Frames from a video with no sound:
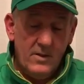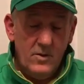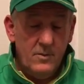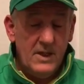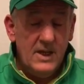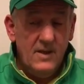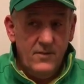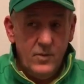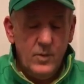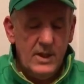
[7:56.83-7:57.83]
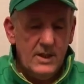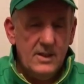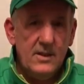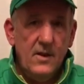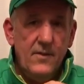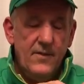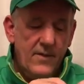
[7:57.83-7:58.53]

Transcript: Now be careful with this stuff.